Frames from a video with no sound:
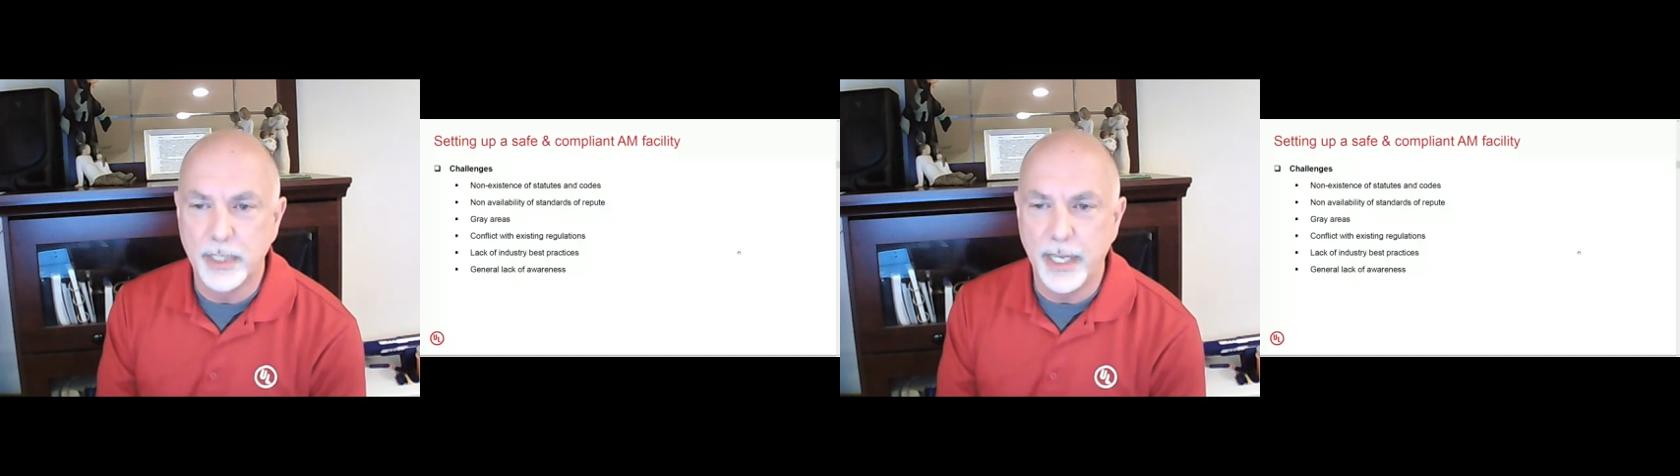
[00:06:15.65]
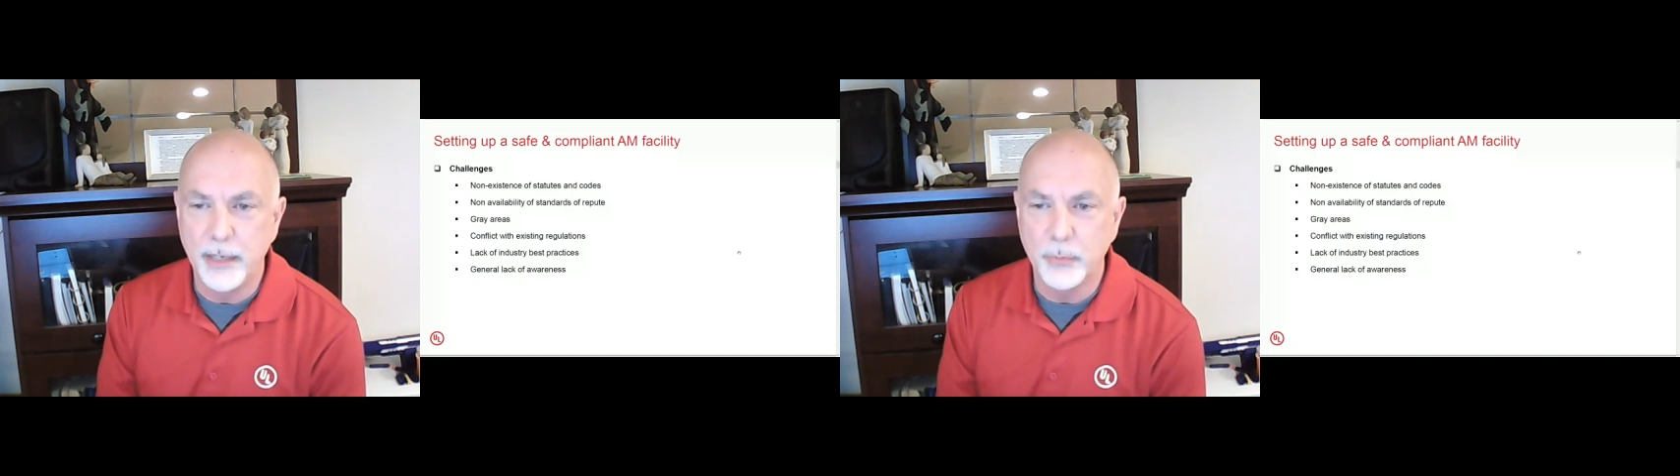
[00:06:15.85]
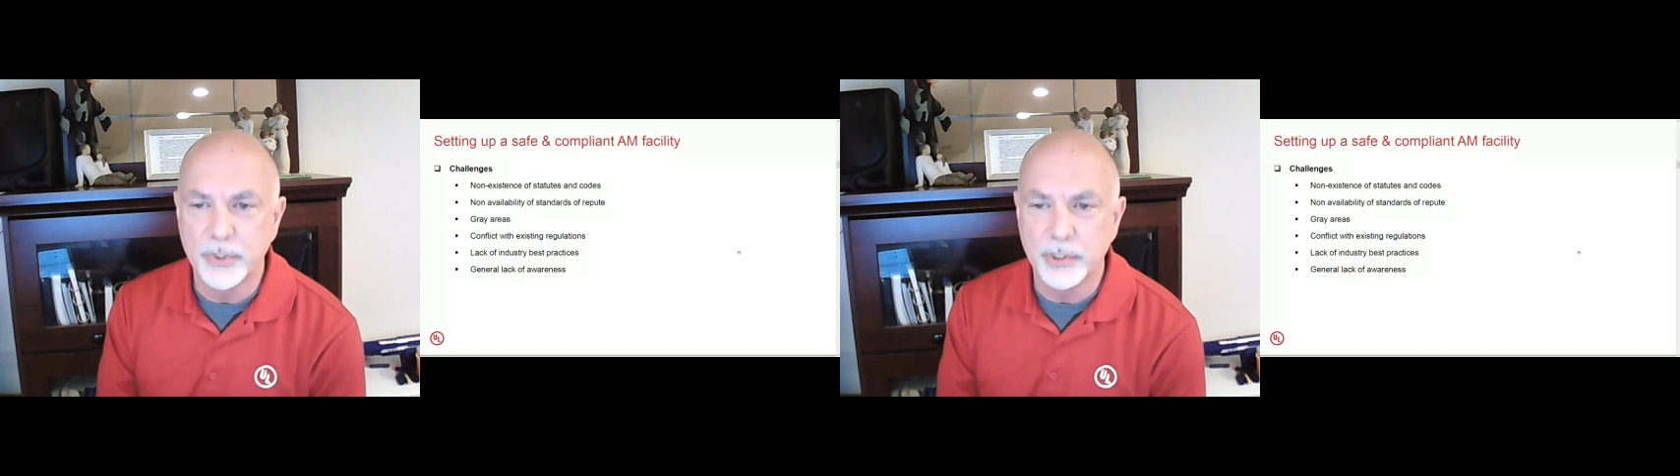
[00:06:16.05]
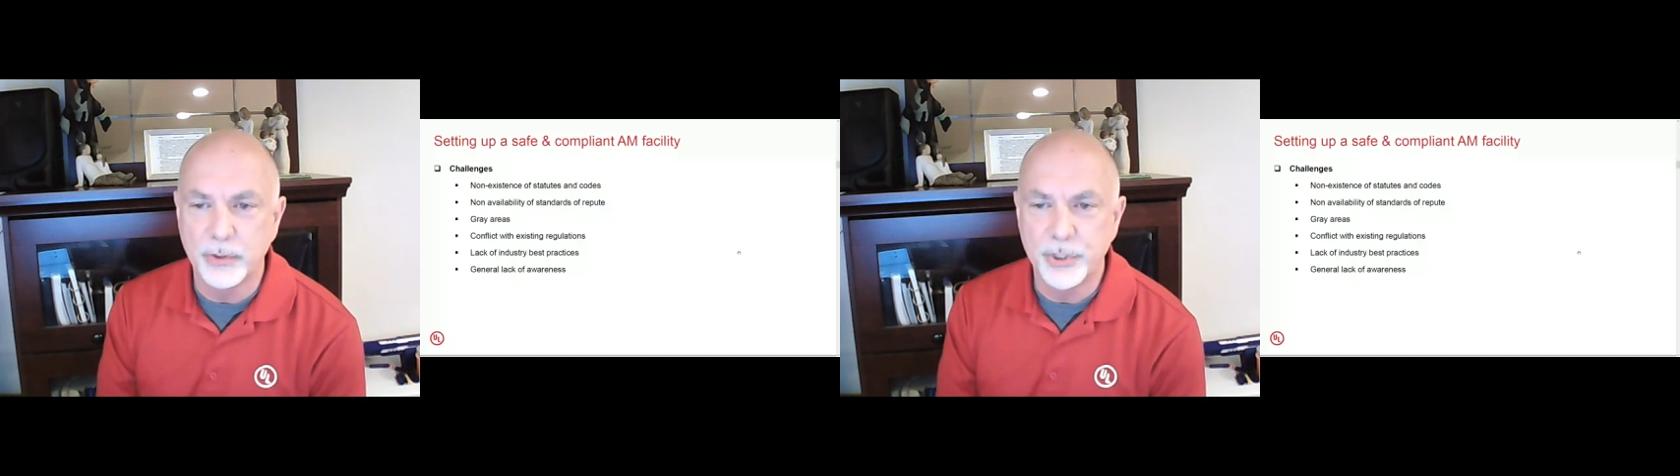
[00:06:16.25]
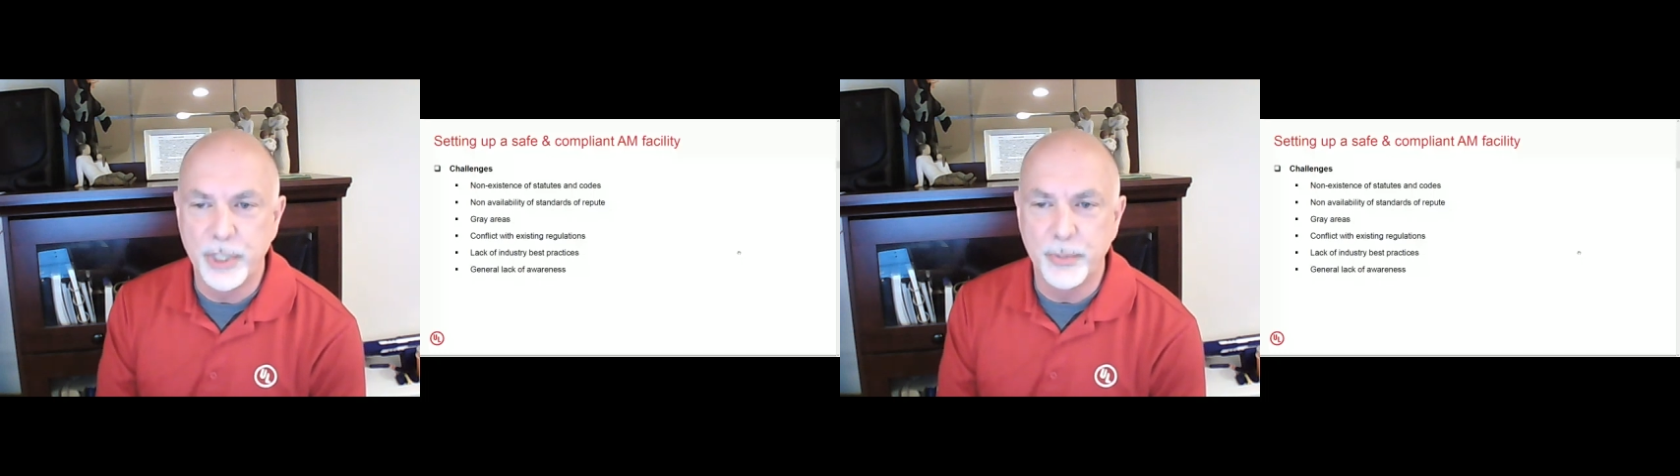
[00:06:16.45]
kind of was a
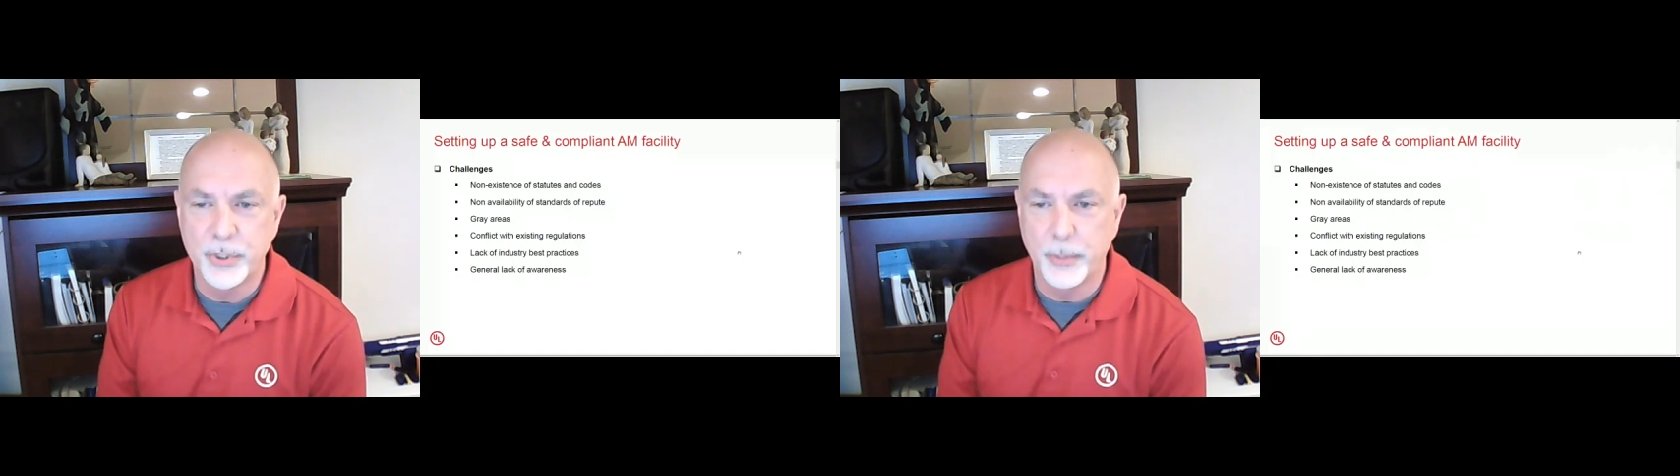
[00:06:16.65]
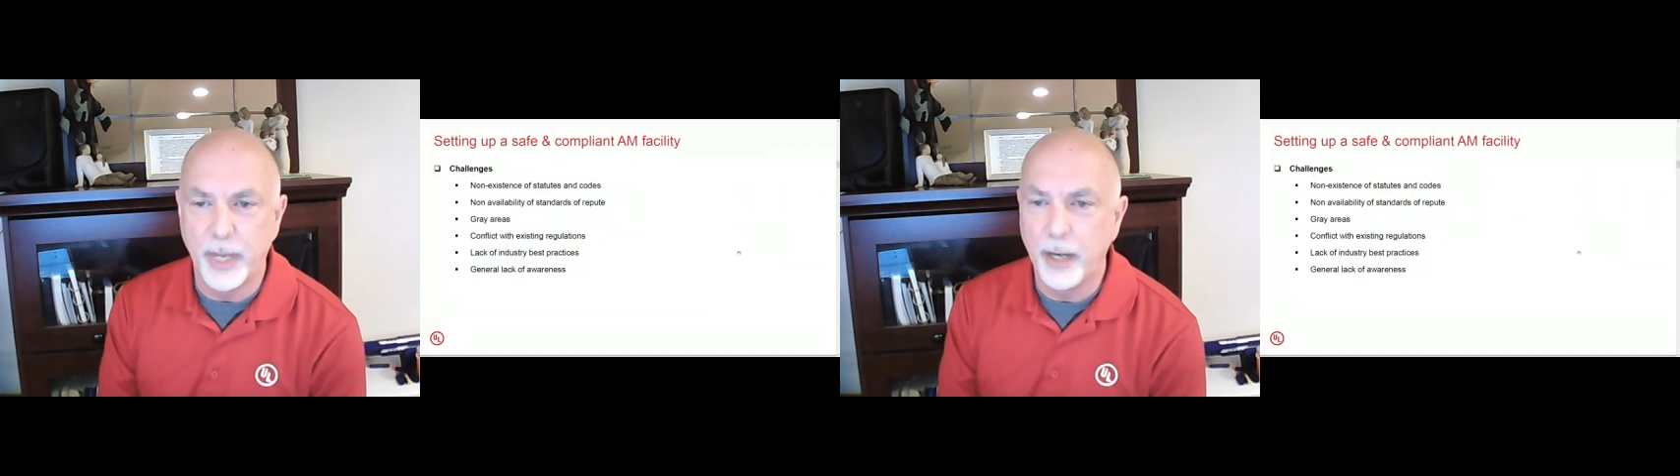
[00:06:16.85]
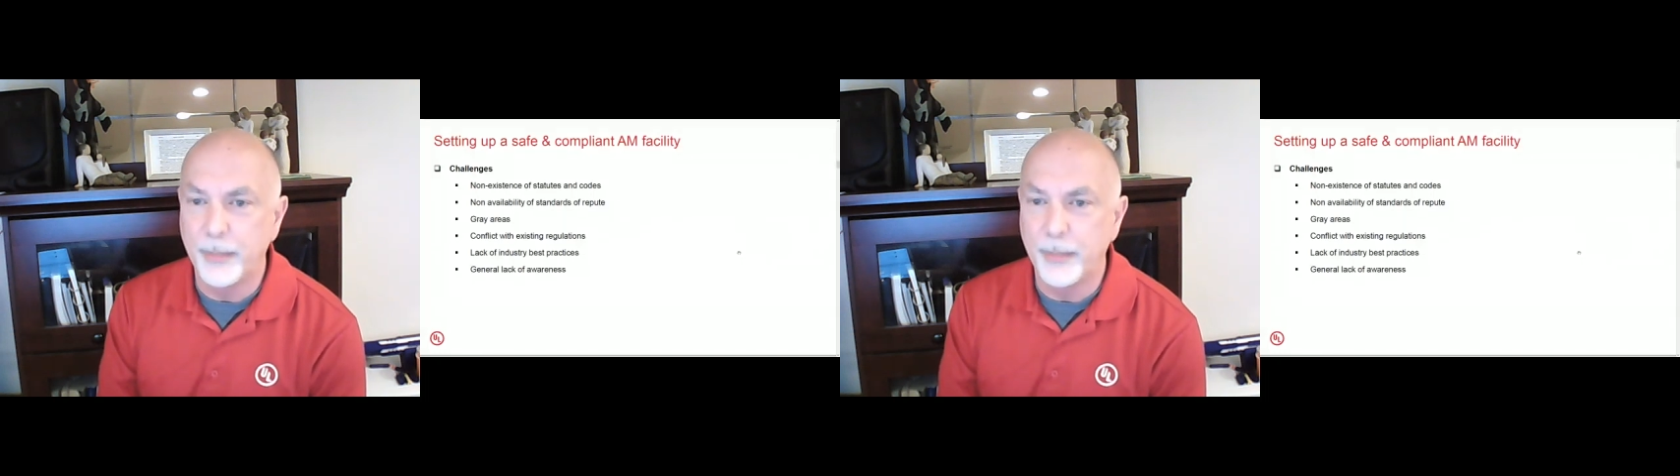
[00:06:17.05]
little sheepish about it.